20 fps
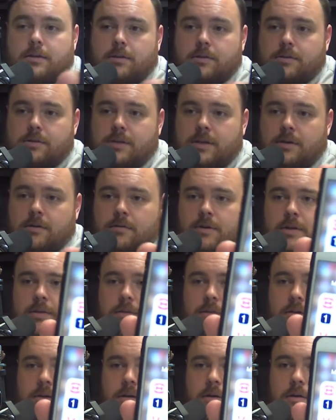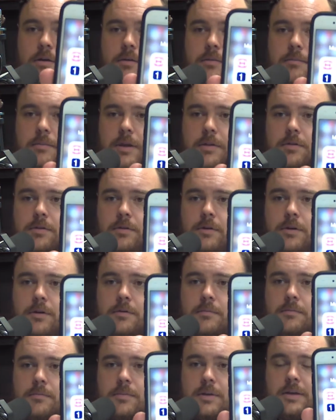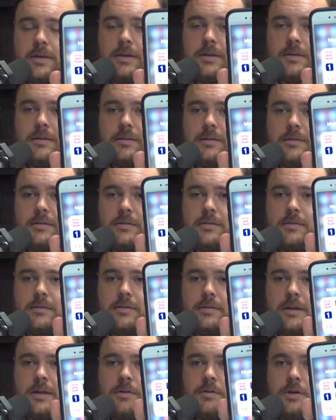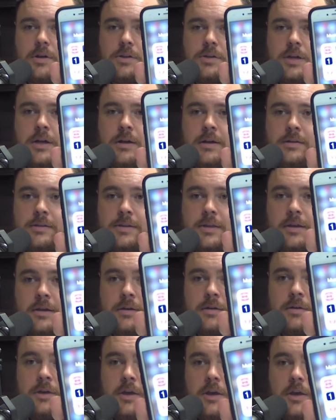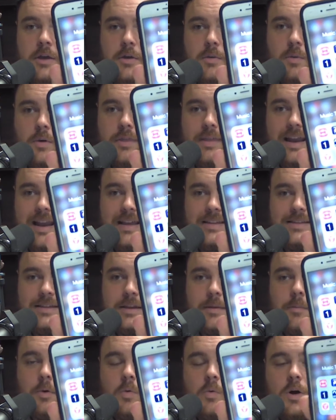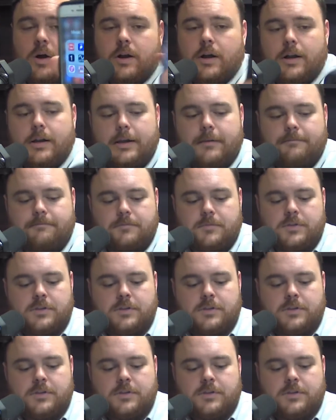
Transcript: You'll see it right there, Metronome. This is not a great shot. It's the one that has a number 1 on it.